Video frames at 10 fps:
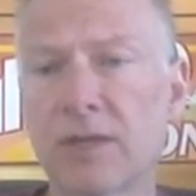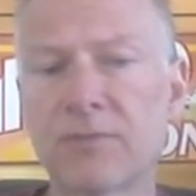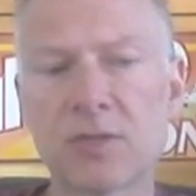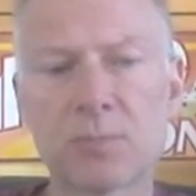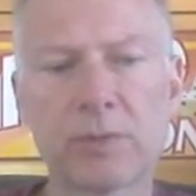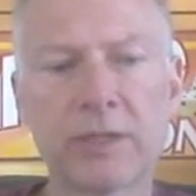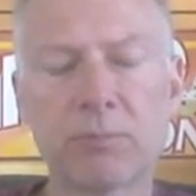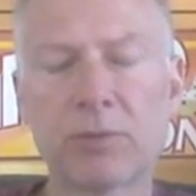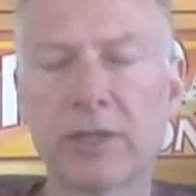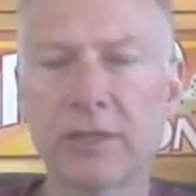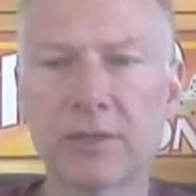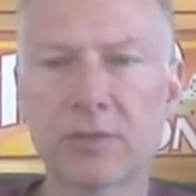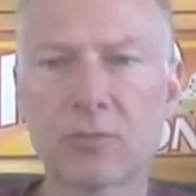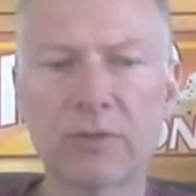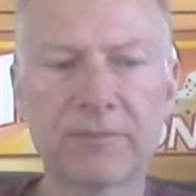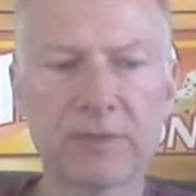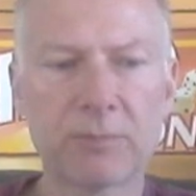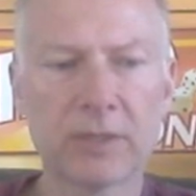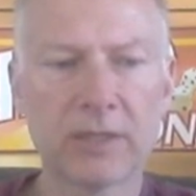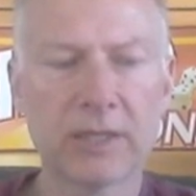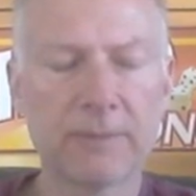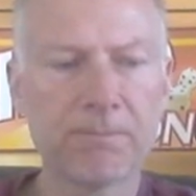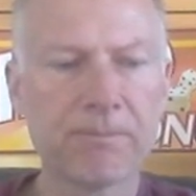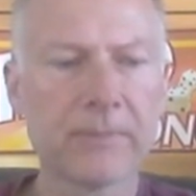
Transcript: I've just played this coin flipping game.